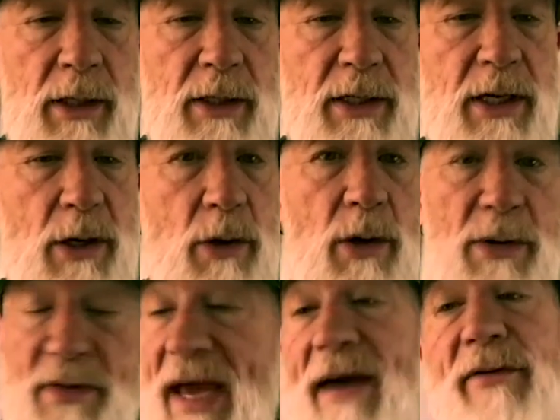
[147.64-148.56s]
you know,
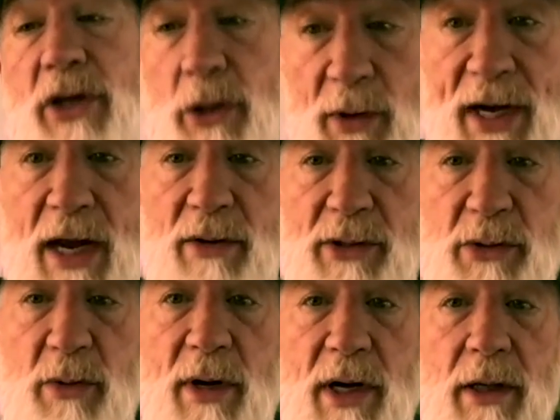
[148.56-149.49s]
they have a new one out as
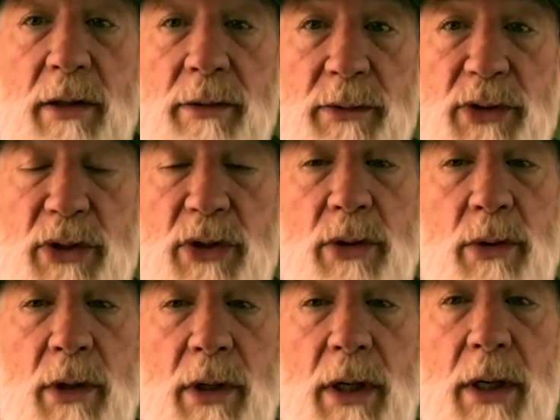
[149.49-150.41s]
well
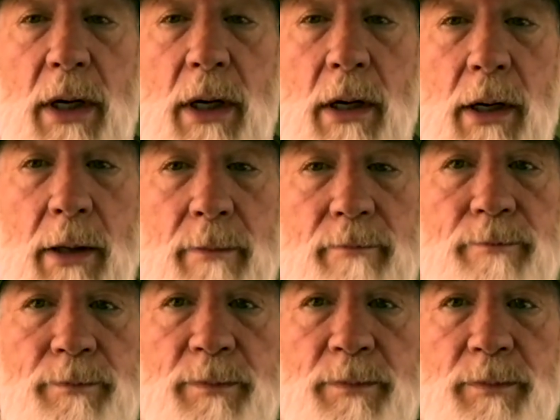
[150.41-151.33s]
too.
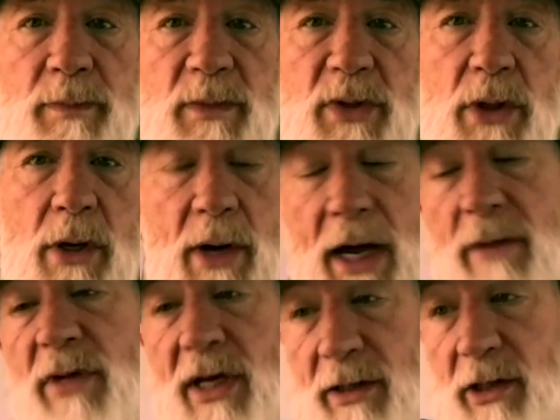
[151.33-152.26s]

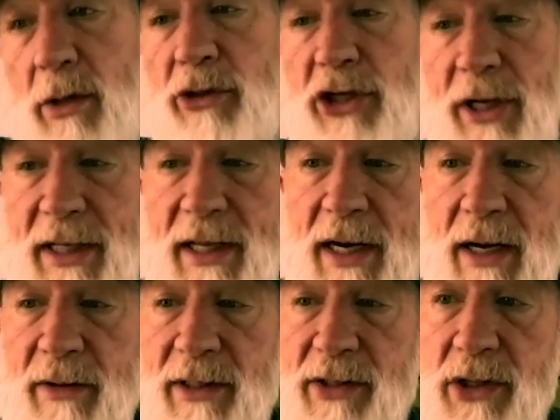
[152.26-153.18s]
So go check that
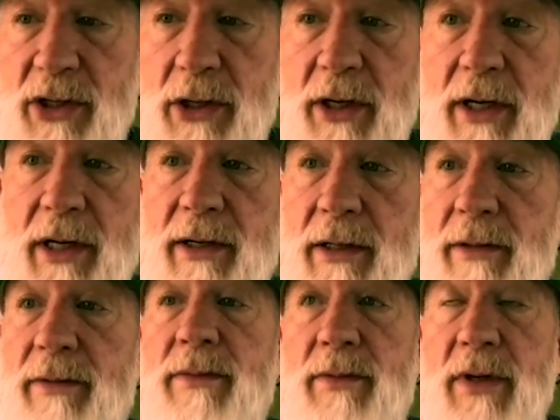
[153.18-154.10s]
out. It's good.
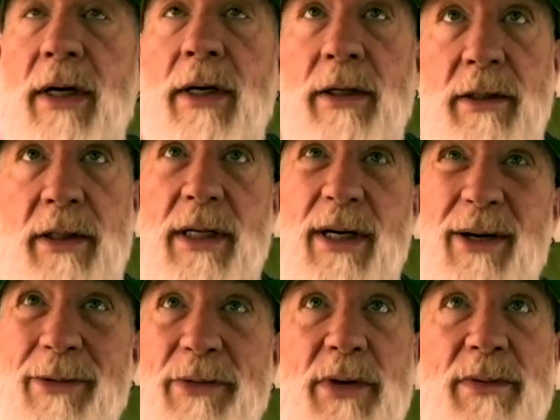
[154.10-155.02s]
And you
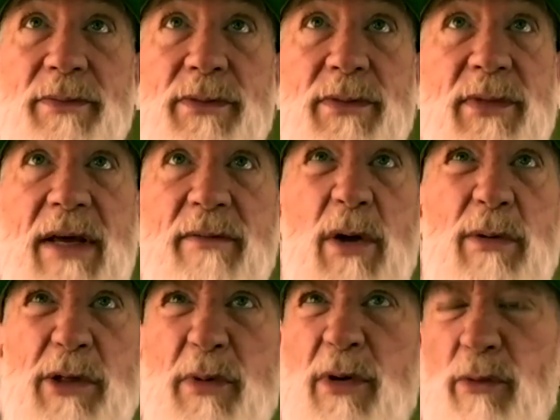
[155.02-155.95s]
know, they've
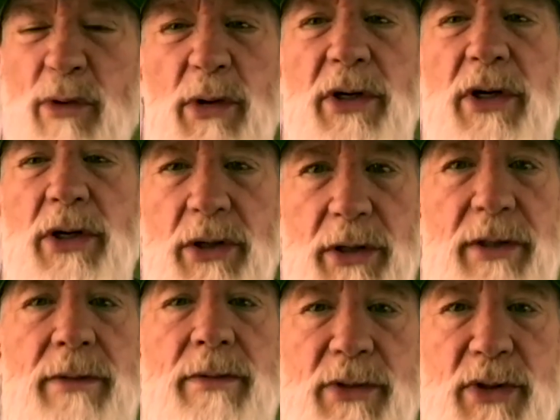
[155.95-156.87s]
always been a really
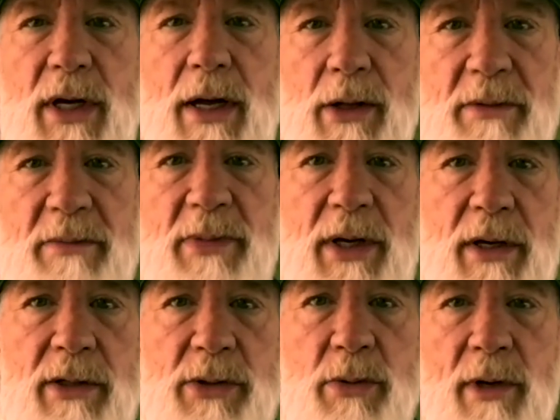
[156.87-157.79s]
good, solid
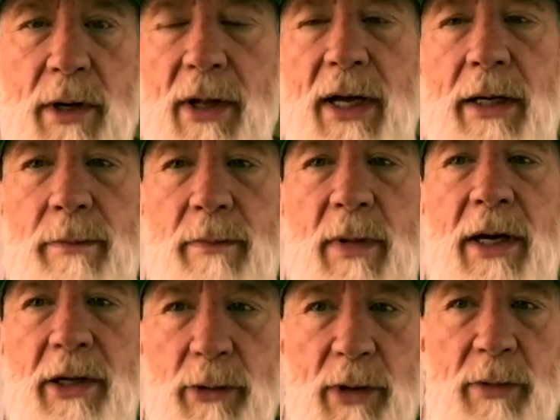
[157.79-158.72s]
band as well. I
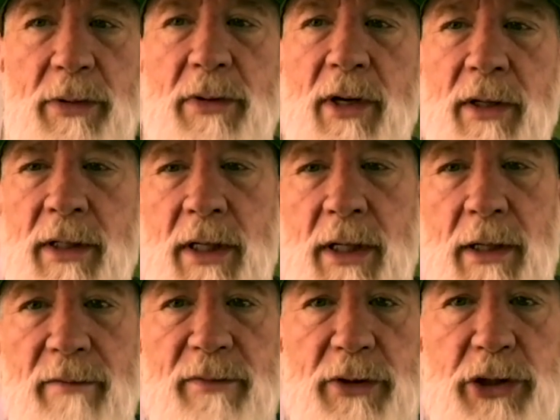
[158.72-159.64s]
agree with you on
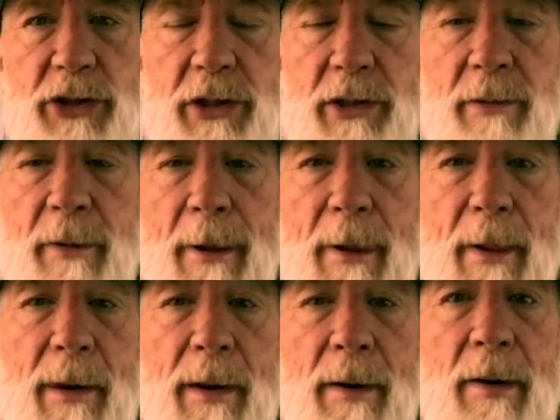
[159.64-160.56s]
that for sure.
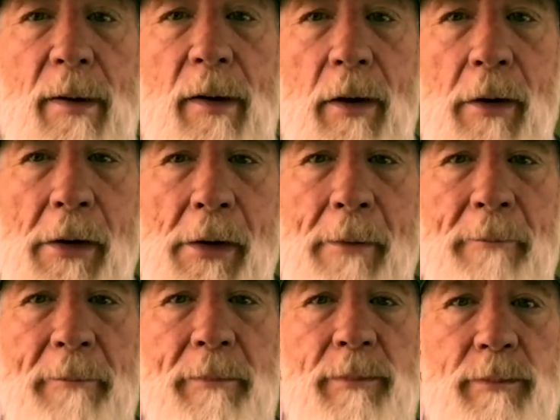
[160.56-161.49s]
But